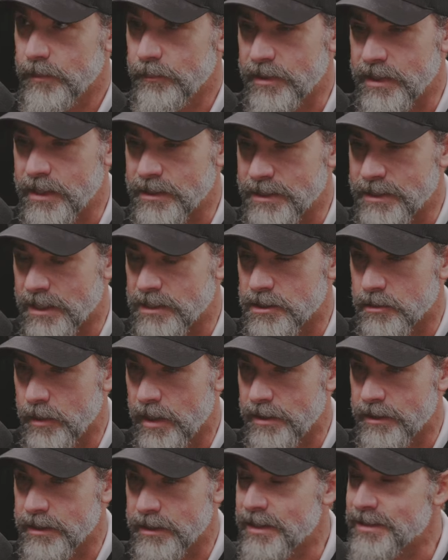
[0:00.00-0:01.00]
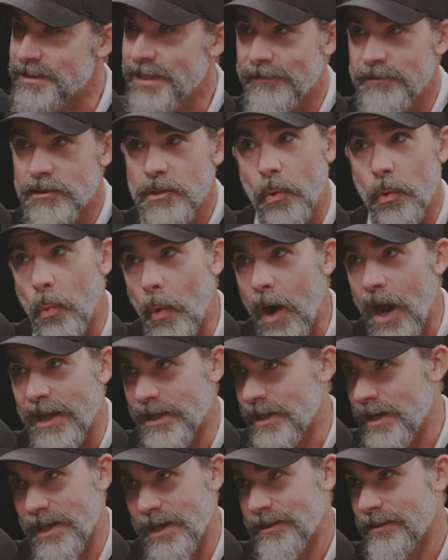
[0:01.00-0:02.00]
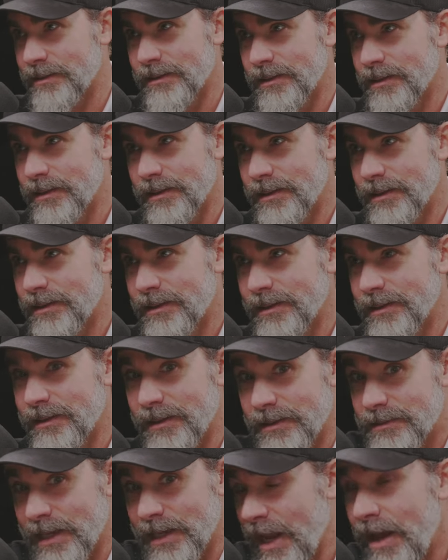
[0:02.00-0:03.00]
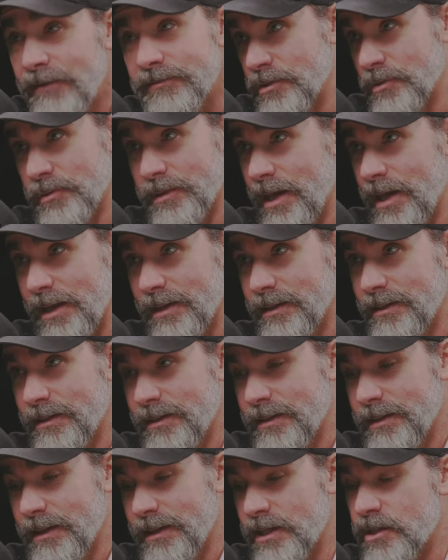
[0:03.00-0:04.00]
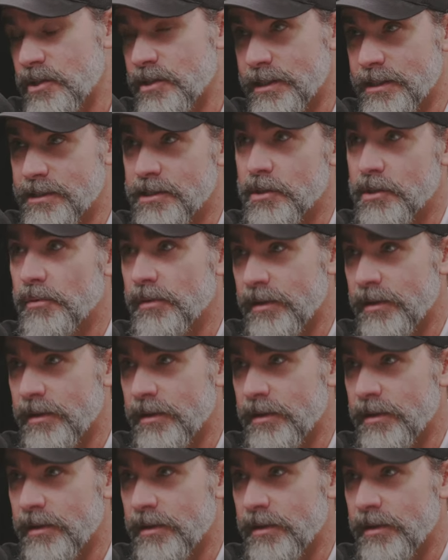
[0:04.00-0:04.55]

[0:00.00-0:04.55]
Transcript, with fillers: Because that's the right thing. He doesn't have to know why yet. He doesn't have to yet. He just needs to know